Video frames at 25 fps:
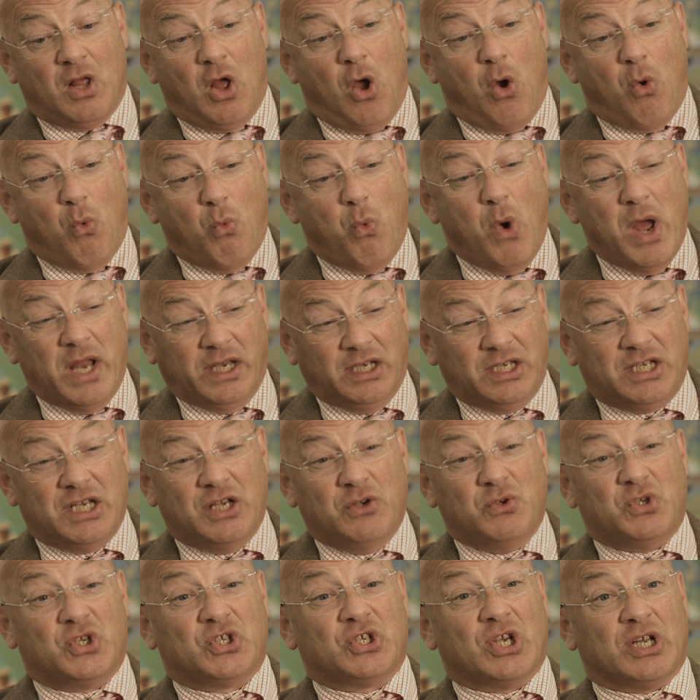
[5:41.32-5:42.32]
when do you
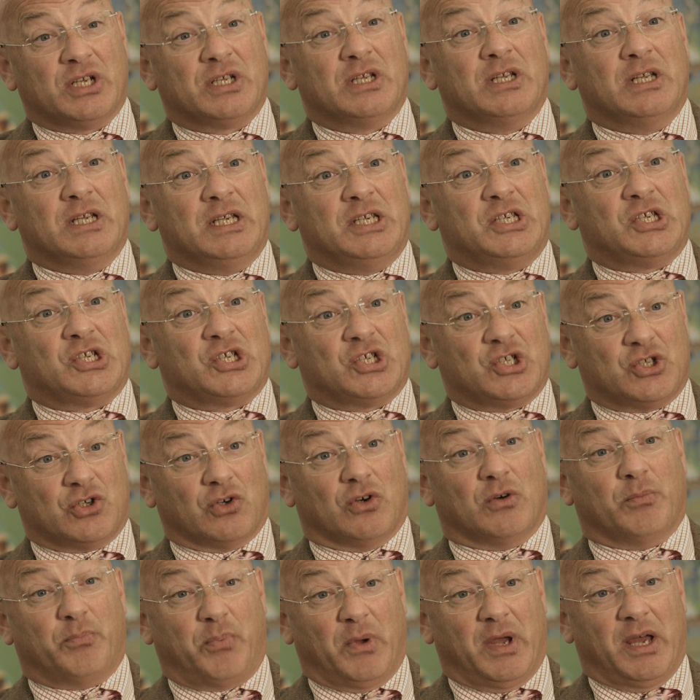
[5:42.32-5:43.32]
suddenly stop